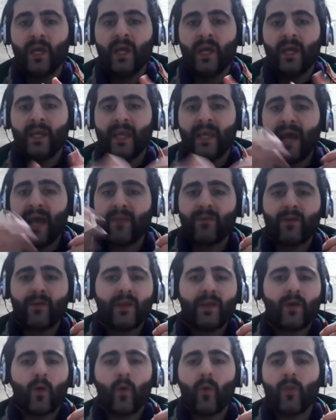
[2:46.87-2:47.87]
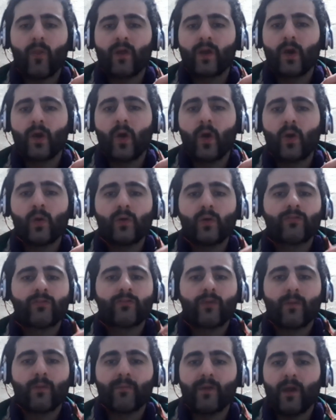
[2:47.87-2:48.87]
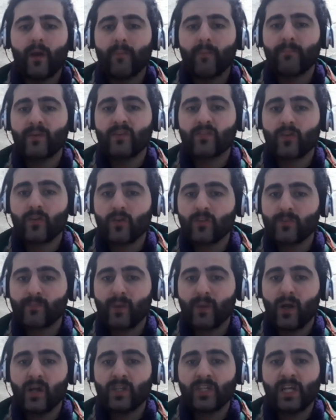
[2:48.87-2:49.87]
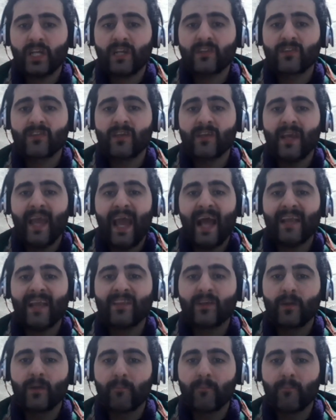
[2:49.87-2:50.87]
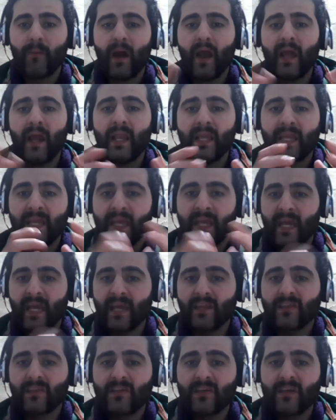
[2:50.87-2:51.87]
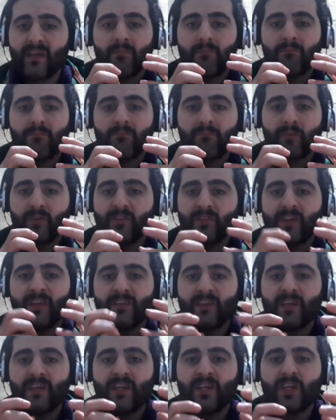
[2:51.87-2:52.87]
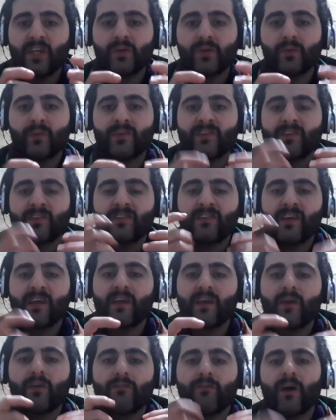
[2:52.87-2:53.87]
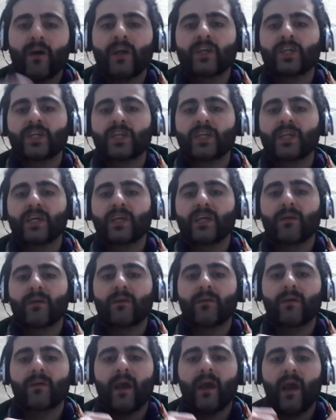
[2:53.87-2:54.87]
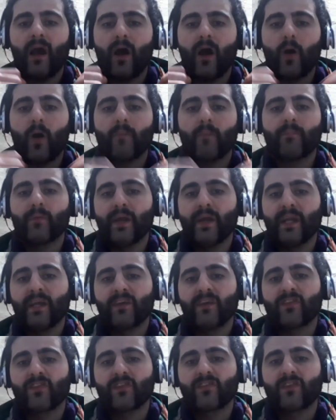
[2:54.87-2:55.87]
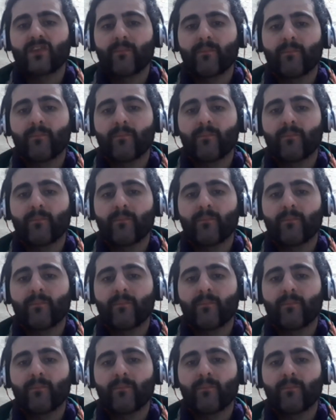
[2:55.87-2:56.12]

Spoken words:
gathering all the code from the open source projects and compiling it, presenting you with a single functioning operating system.